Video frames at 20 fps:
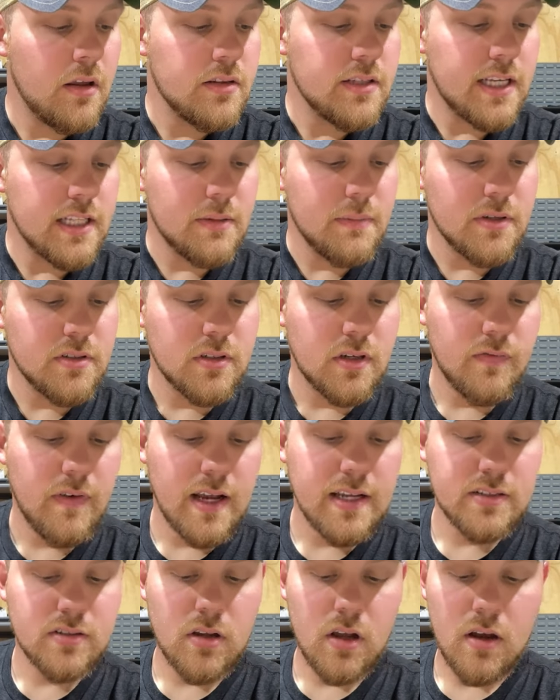Take the muzzle
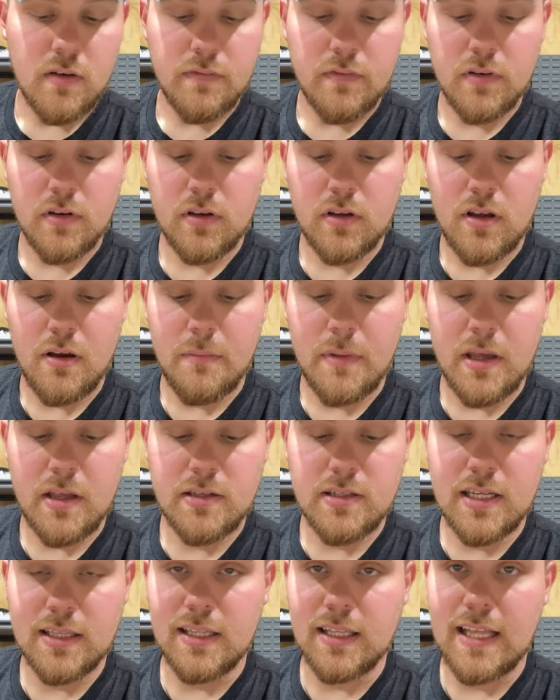device off, come
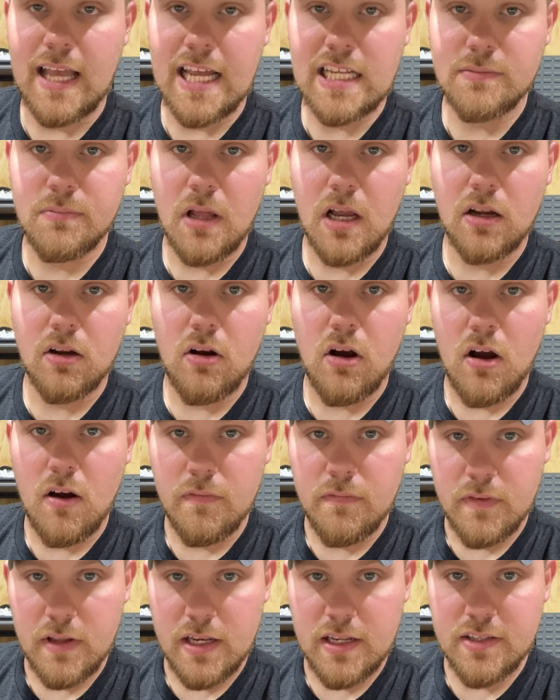in, take the gas block
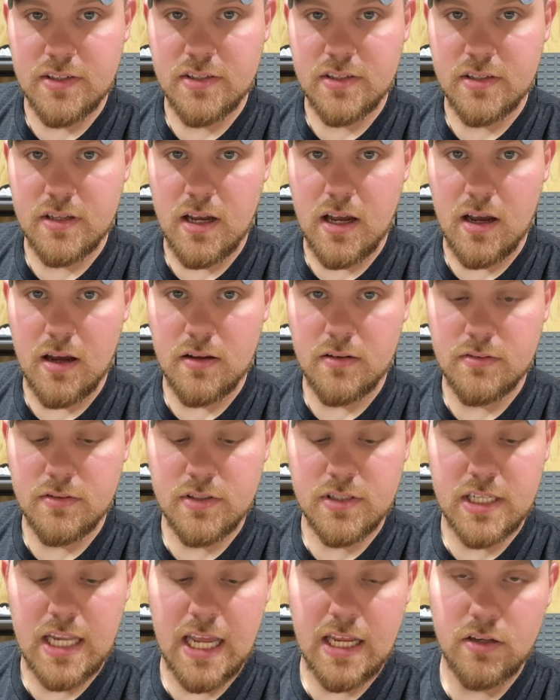off. It is
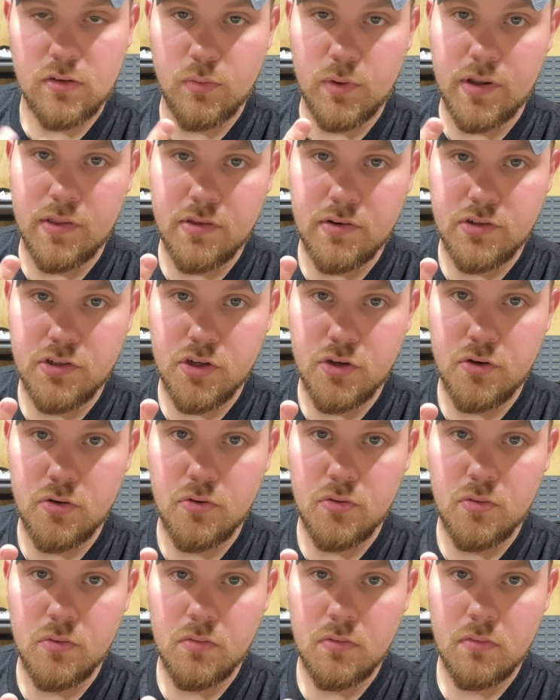staked with
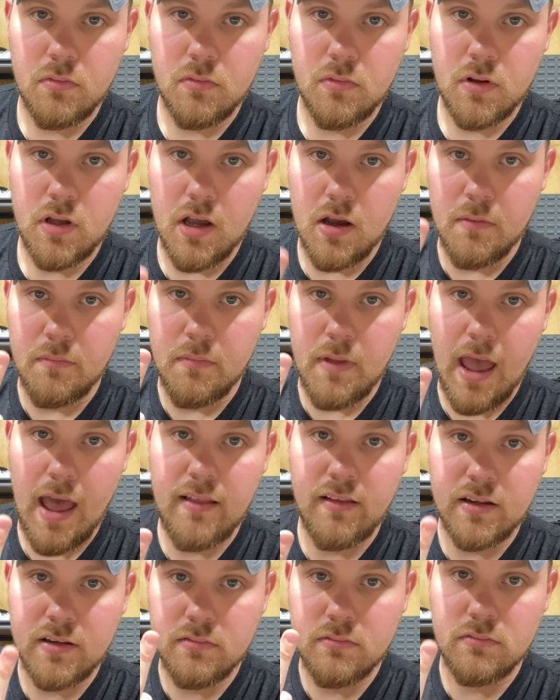two
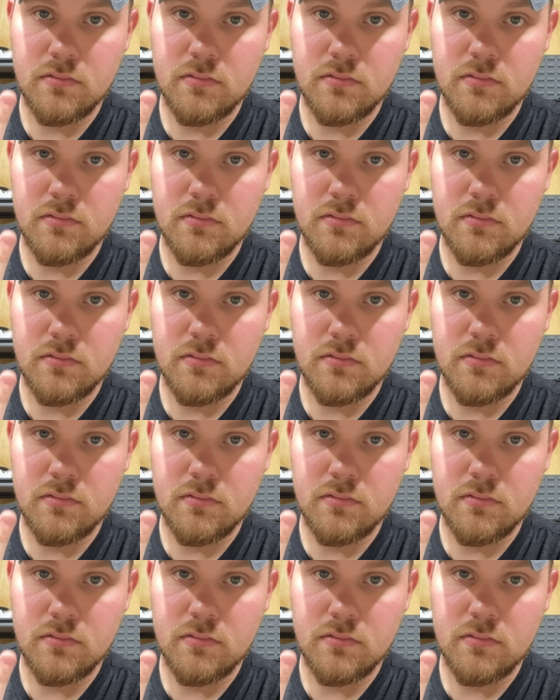Torx